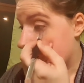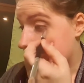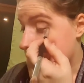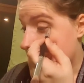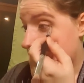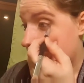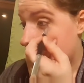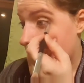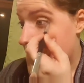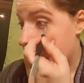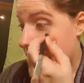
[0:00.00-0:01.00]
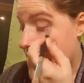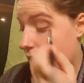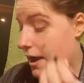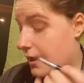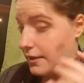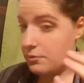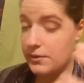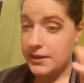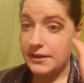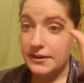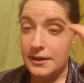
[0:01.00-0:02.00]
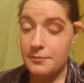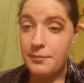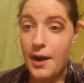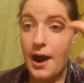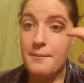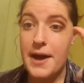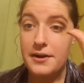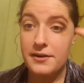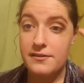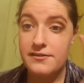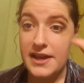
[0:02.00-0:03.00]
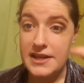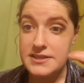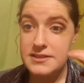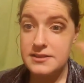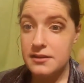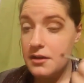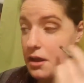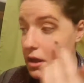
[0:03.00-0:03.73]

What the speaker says: it's just like another way to make your eye like really pop out of your face.